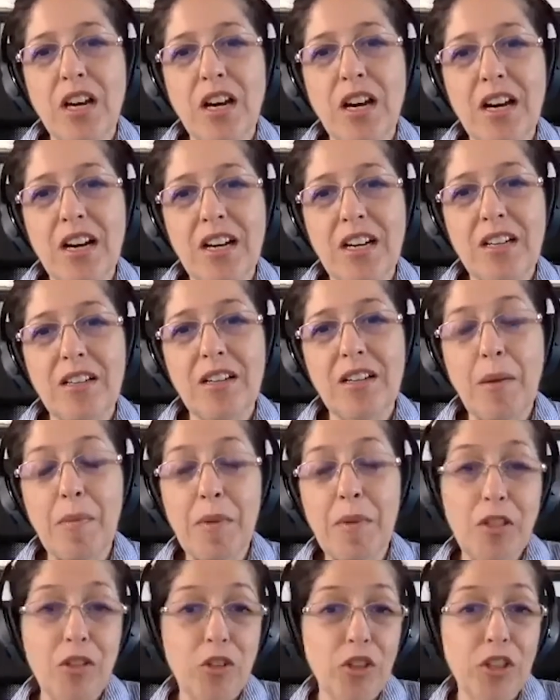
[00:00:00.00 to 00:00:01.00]
I
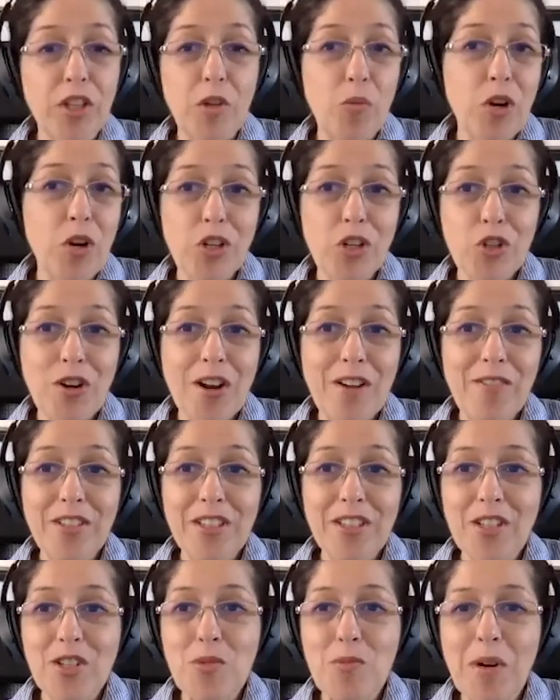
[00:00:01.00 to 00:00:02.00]
mean, look at it, we're not
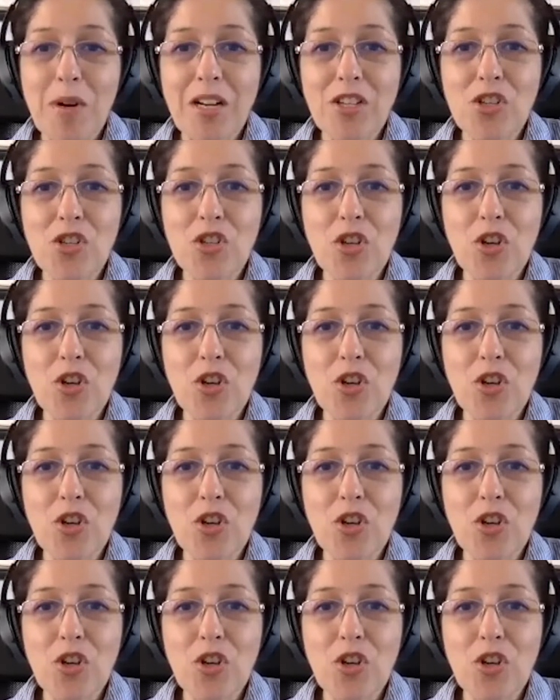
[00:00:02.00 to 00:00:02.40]
traveling as much.